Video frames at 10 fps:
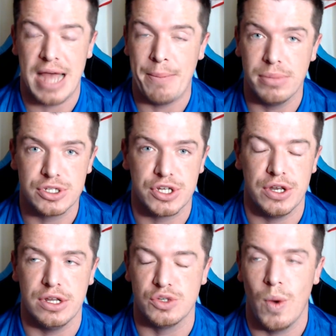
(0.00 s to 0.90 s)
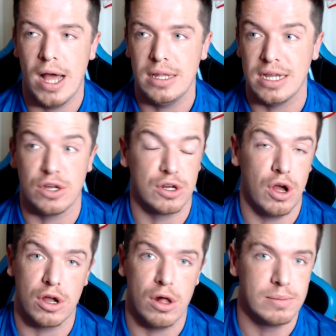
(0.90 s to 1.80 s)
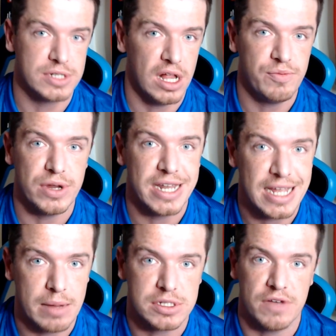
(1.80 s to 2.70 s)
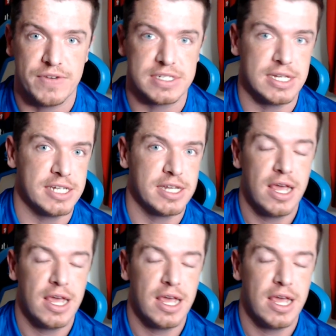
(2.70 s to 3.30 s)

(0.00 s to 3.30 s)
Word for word: Embleton as well. He could have got a goal himself, but he did get himself an assist.